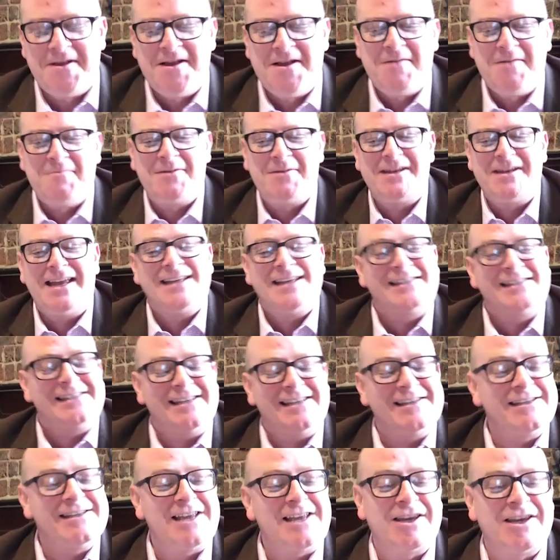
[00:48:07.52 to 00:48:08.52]
But
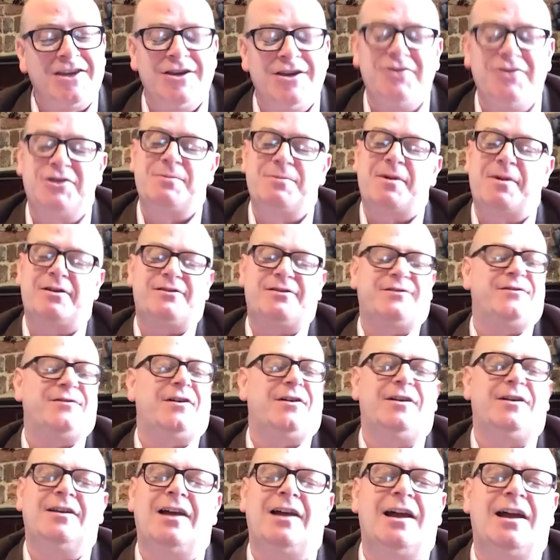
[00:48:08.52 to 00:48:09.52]
yes, it's a huge amount of
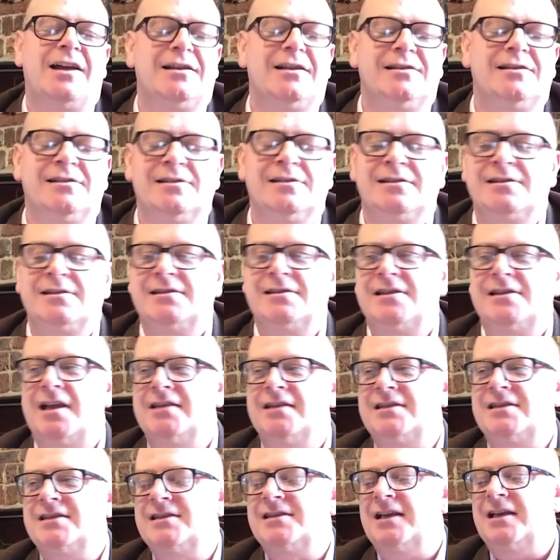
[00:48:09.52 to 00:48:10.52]
fun. And as
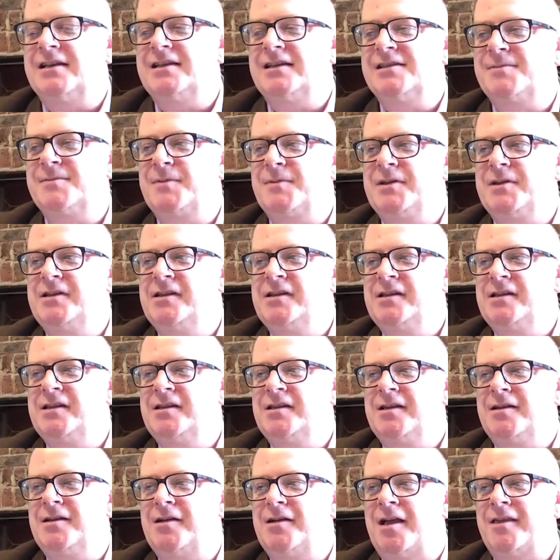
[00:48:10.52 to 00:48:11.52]
I said, it's been,
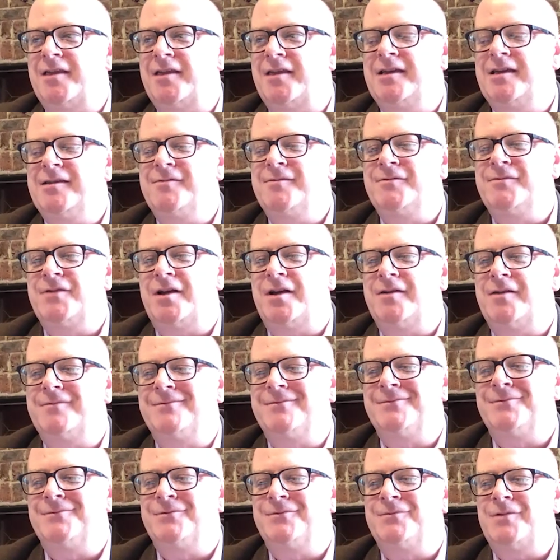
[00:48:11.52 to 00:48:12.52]
I think,
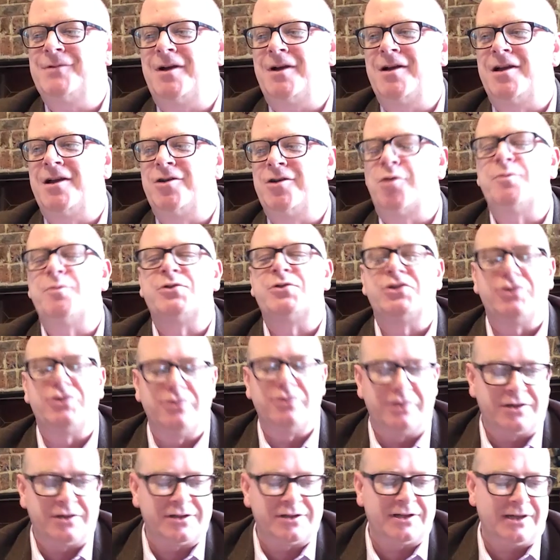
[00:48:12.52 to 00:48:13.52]
an
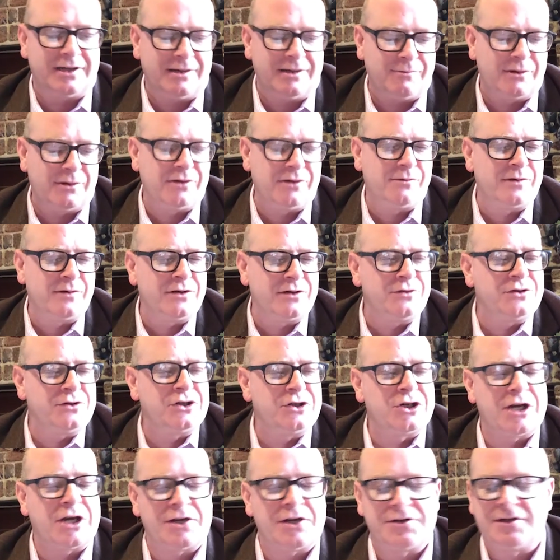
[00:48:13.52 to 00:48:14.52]
opportunity when you
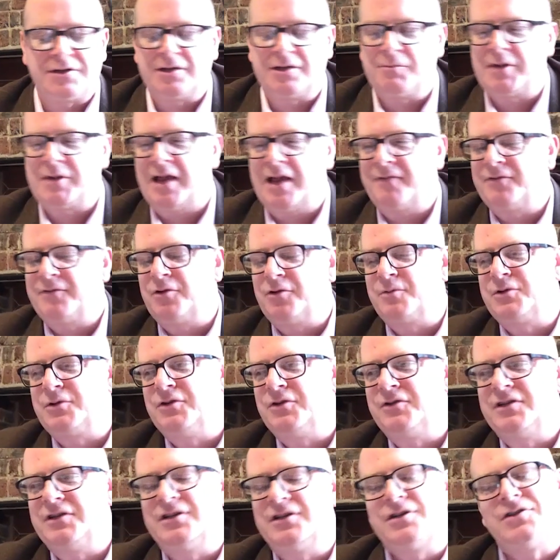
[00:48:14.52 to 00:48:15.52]
suggested that we have the
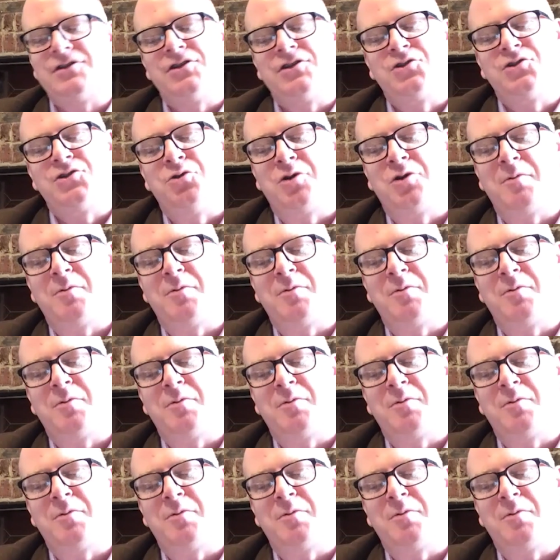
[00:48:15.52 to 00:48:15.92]
opportunity just to talk